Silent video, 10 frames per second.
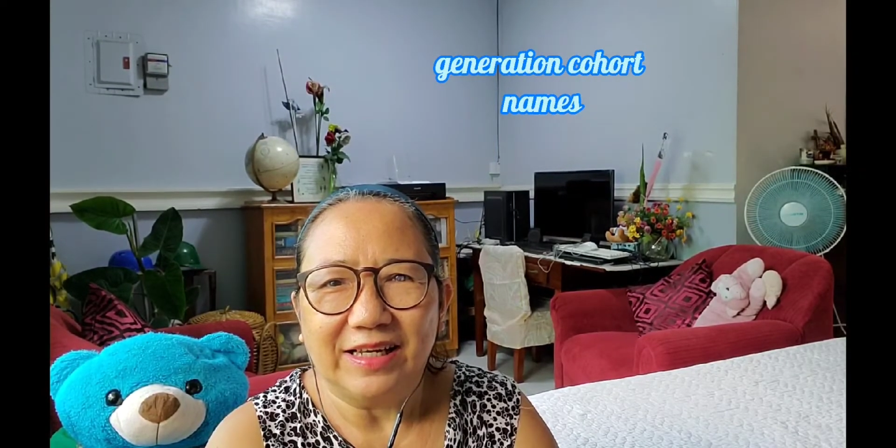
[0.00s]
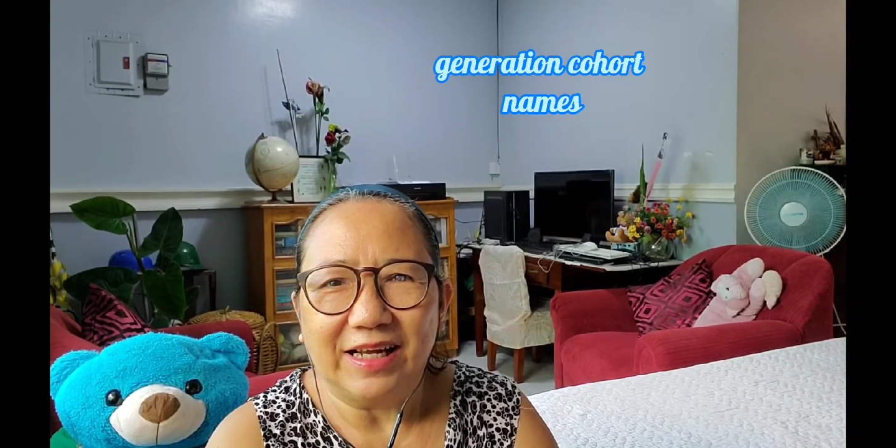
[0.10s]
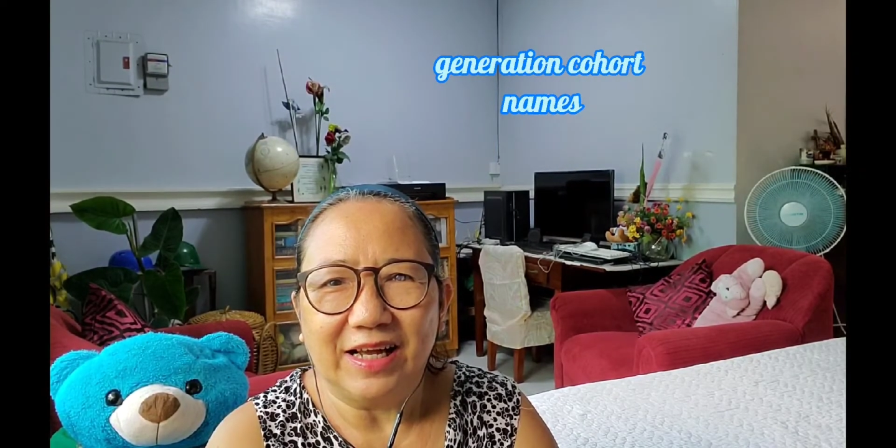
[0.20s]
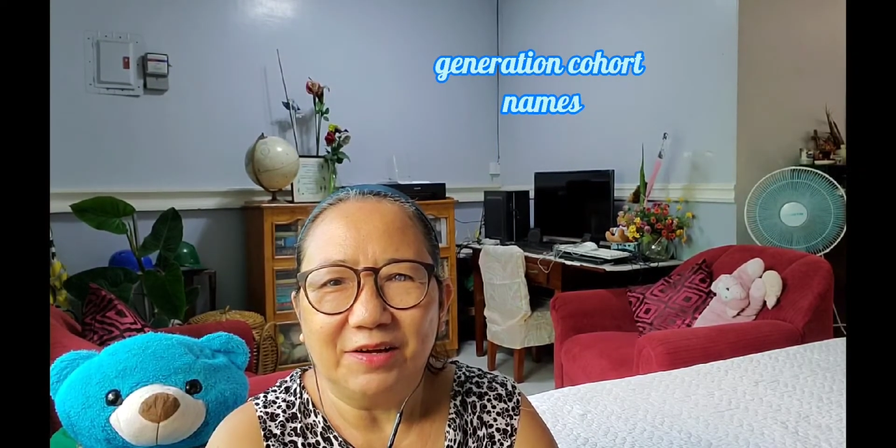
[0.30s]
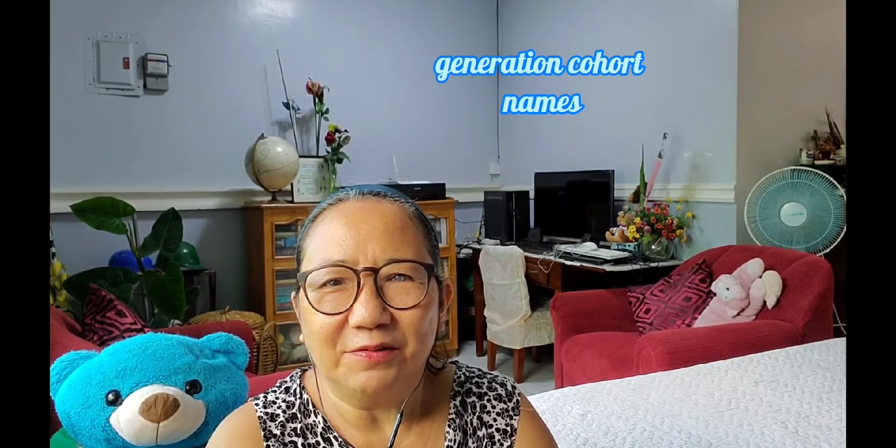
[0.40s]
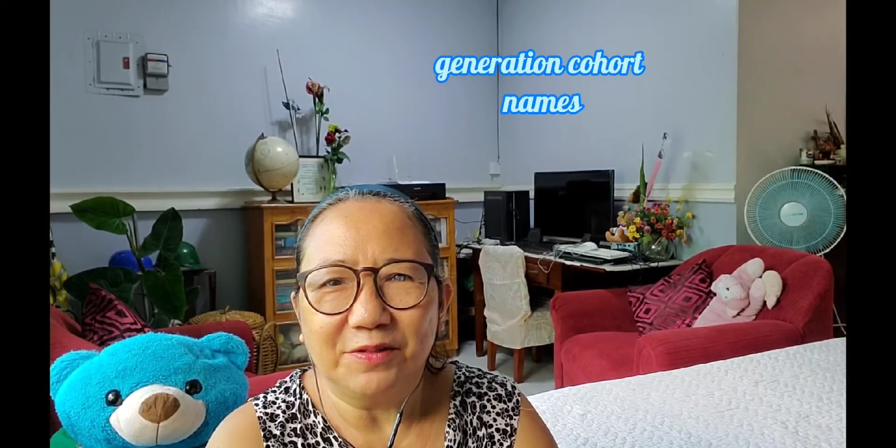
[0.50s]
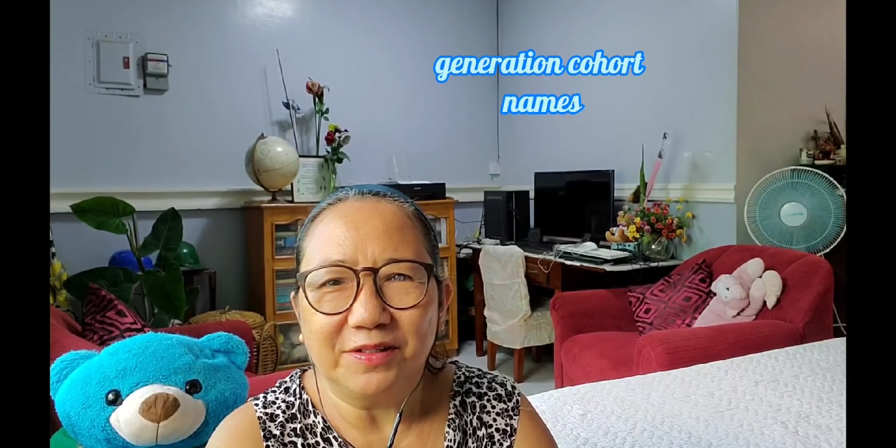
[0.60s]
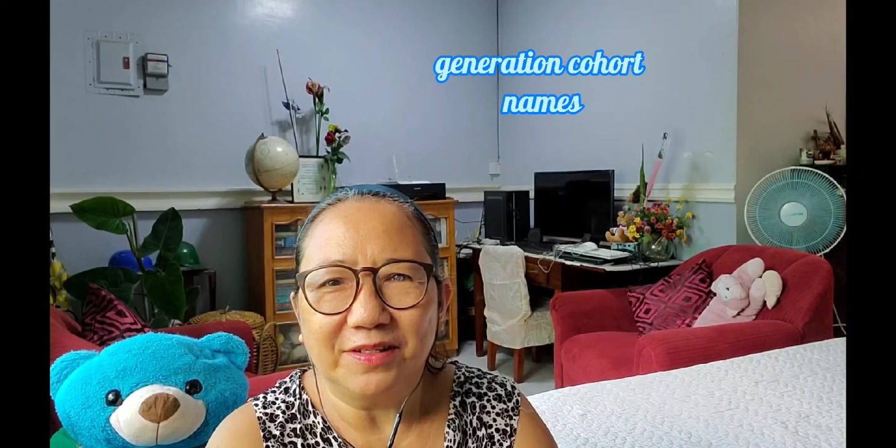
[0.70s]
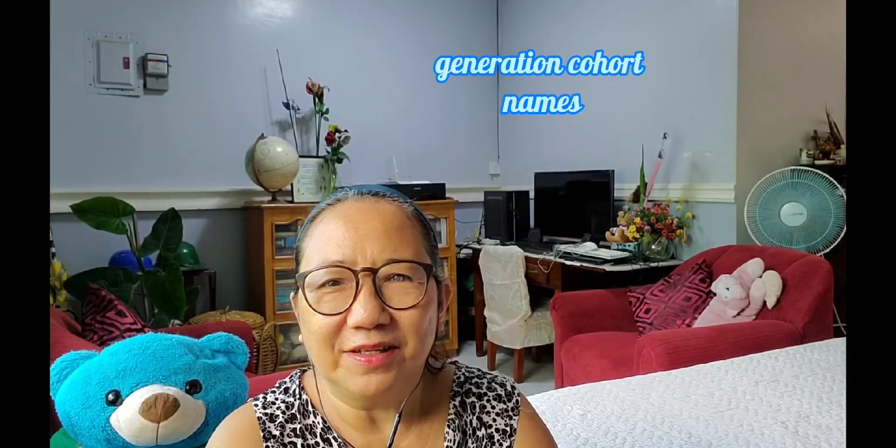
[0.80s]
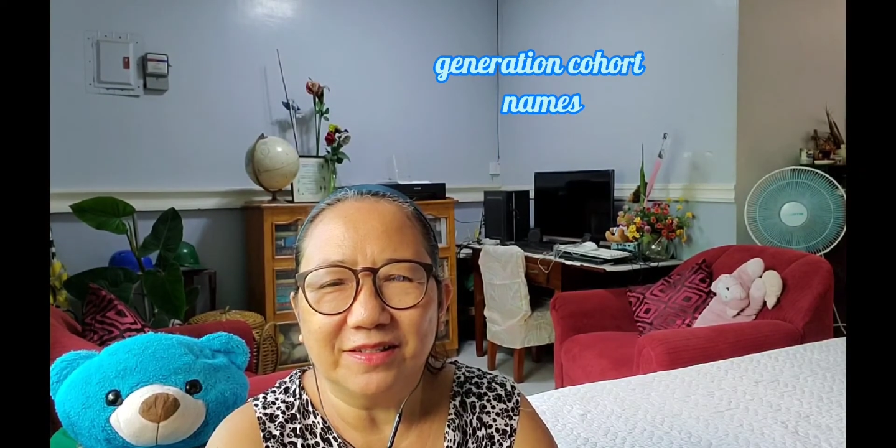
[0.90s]
I
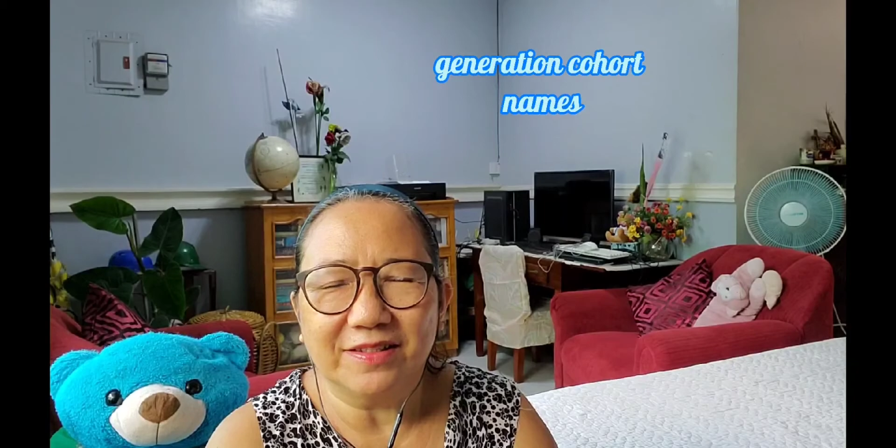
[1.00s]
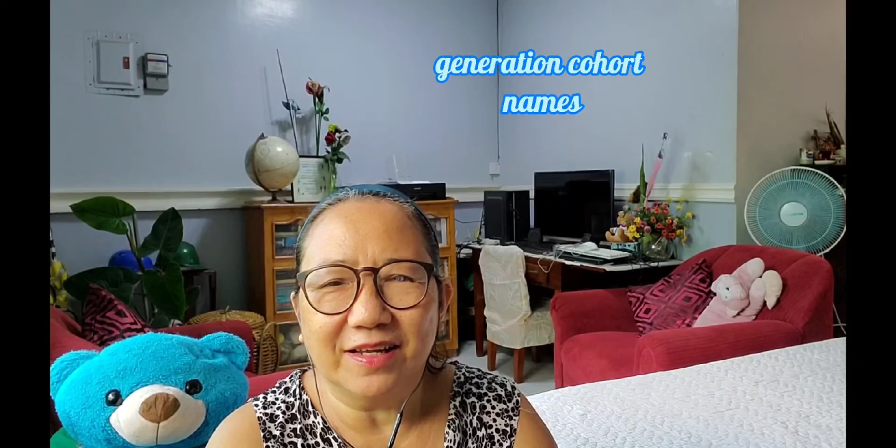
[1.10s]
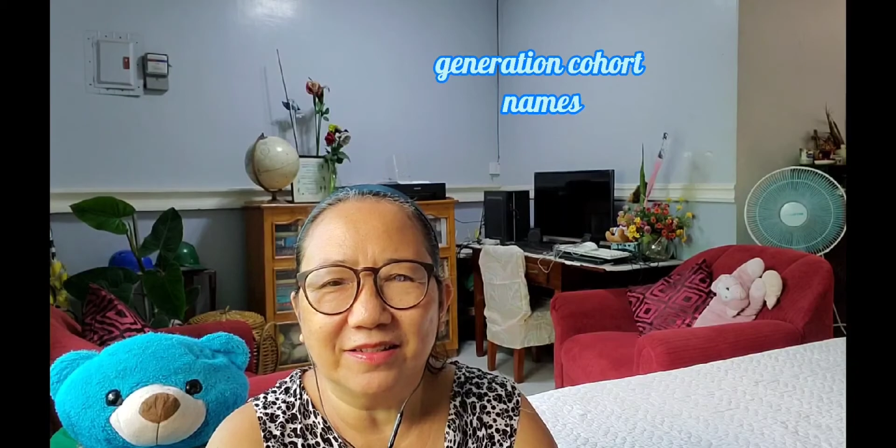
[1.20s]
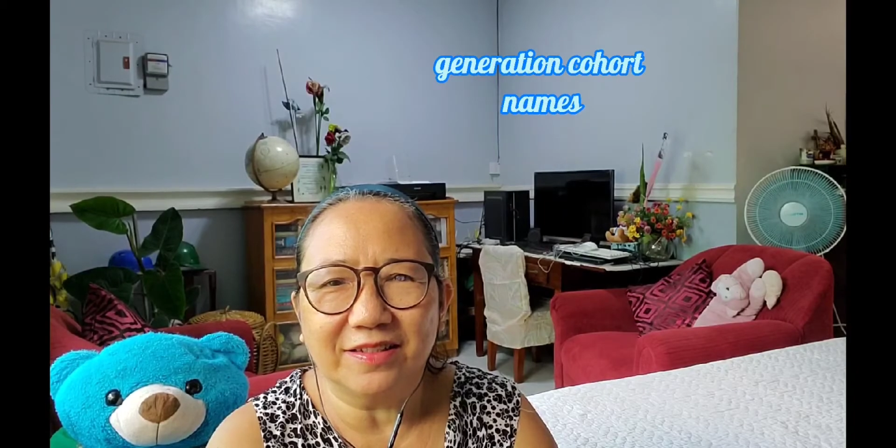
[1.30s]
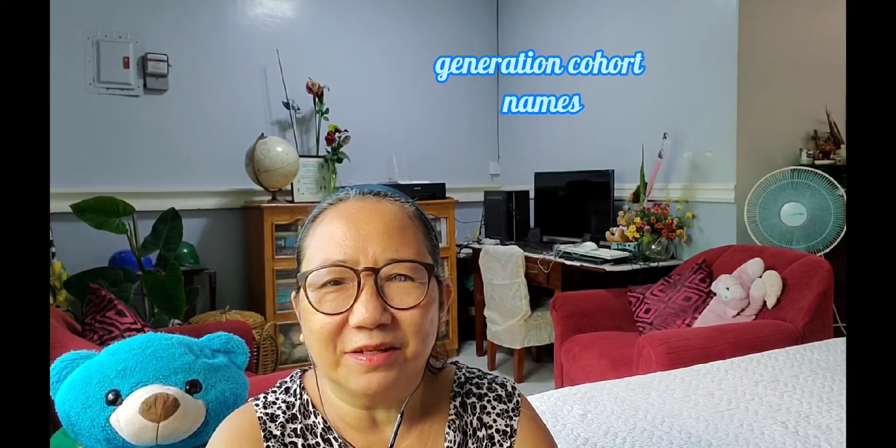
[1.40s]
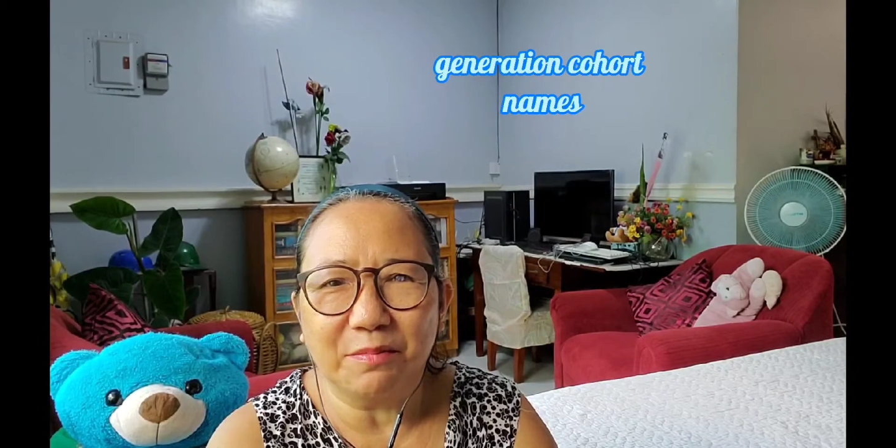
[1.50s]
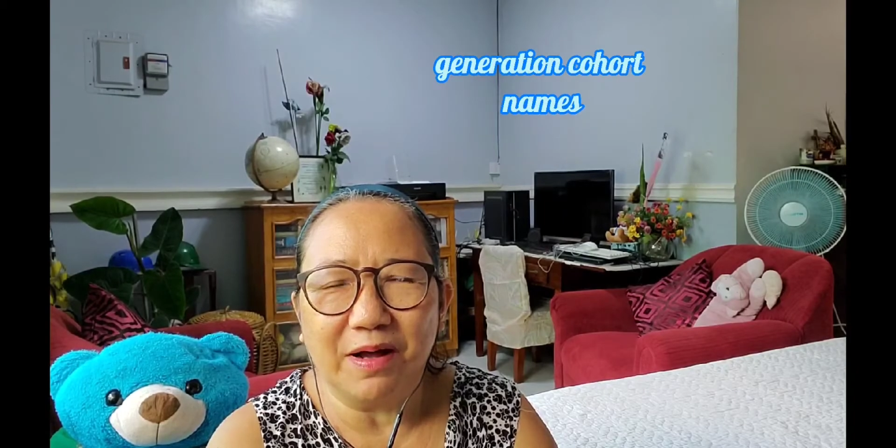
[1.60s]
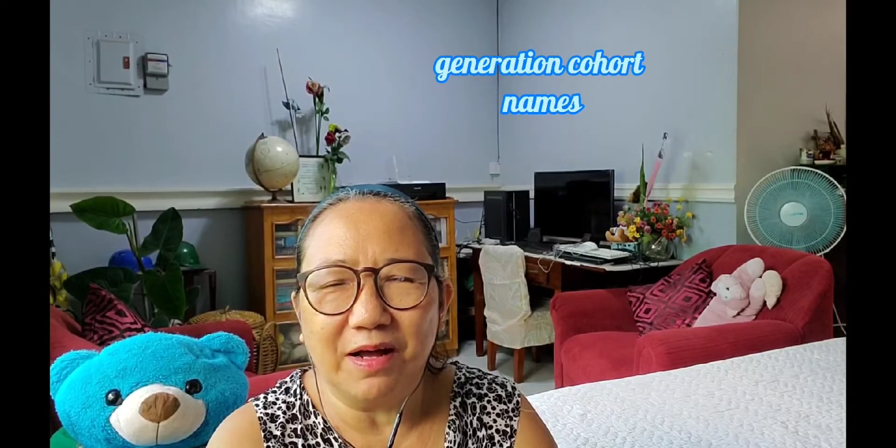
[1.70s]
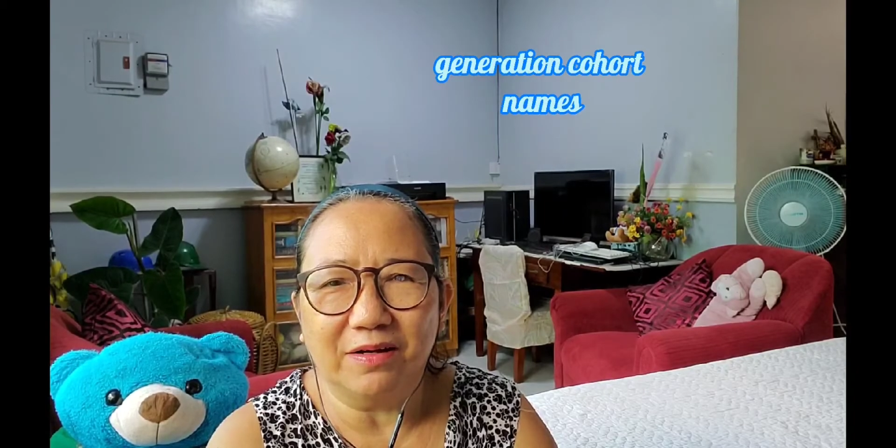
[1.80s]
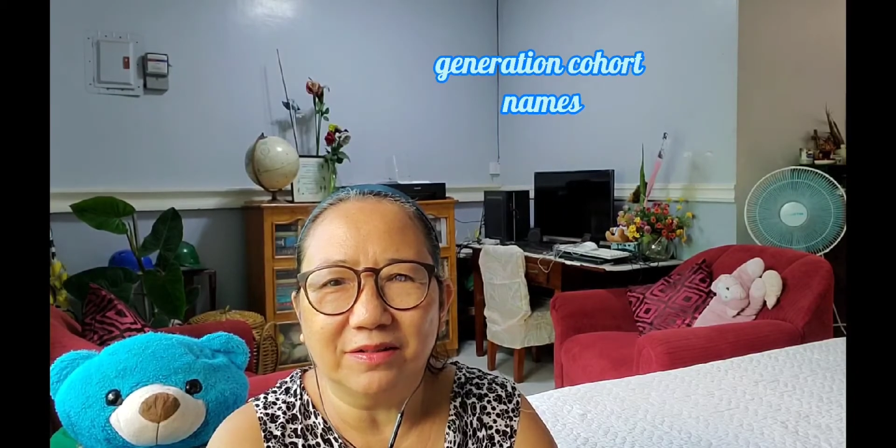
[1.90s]
would touch
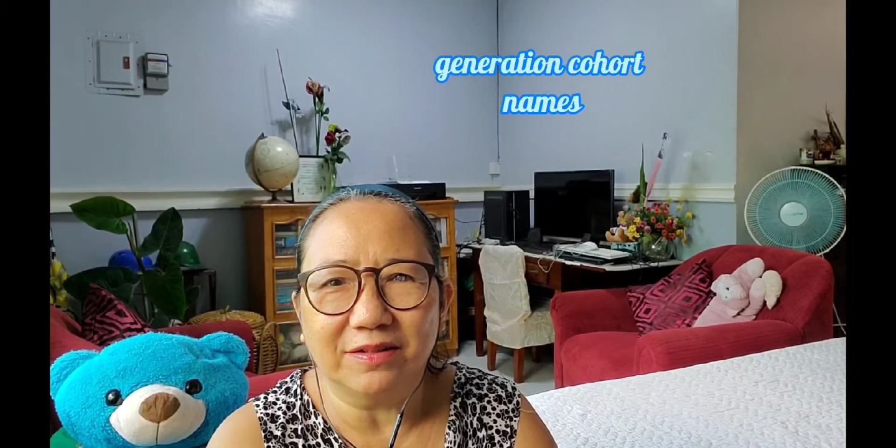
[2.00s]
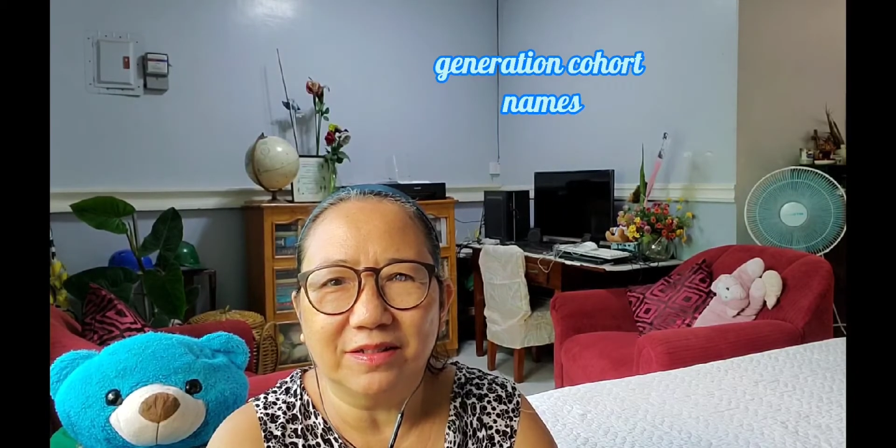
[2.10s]
about